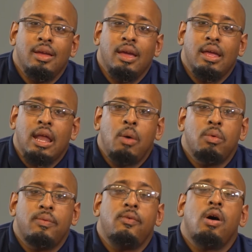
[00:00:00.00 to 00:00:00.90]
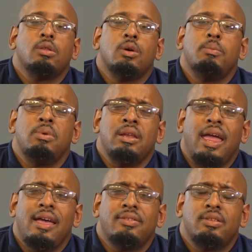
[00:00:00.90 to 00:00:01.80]
And I will follow up and
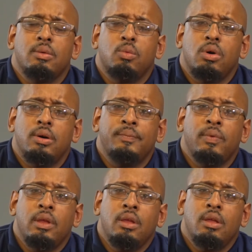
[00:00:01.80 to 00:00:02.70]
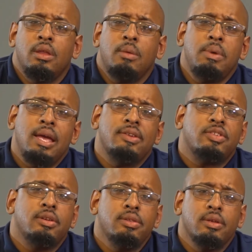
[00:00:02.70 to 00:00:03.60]
ask them, well, let me
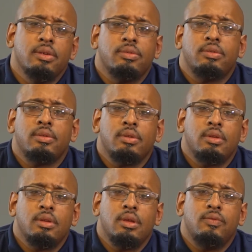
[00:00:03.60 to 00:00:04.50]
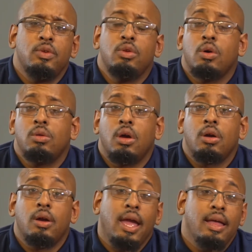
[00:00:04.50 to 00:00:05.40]
ask you this. If you no
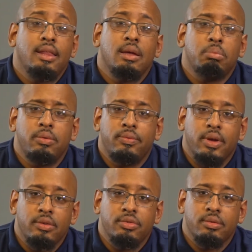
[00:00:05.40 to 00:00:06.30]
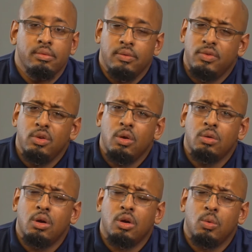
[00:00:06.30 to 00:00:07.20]
longer had that profession, if you no
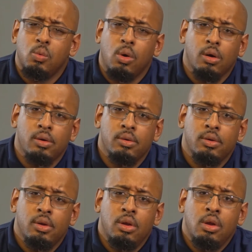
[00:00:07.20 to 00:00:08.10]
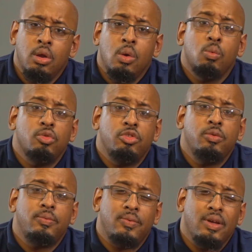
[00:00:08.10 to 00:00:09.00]
longer work, would
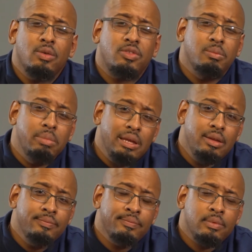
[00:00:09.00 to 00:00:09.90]
you fail to be?